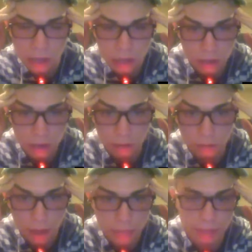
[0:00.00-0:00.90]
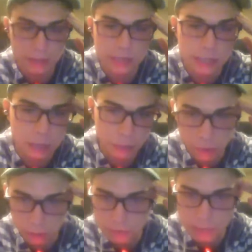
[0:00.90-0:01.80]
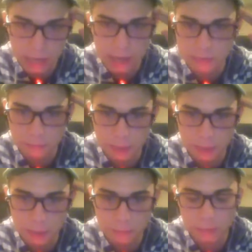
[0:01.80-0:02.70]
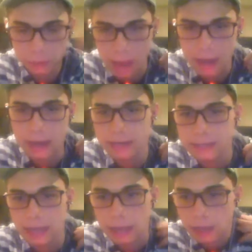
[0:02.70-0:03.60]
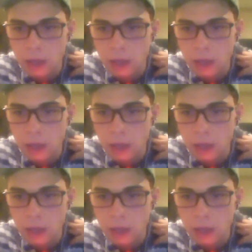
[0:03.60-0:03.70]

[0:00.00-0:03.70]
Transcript: I think this is going to be one of those games that people look back on and say,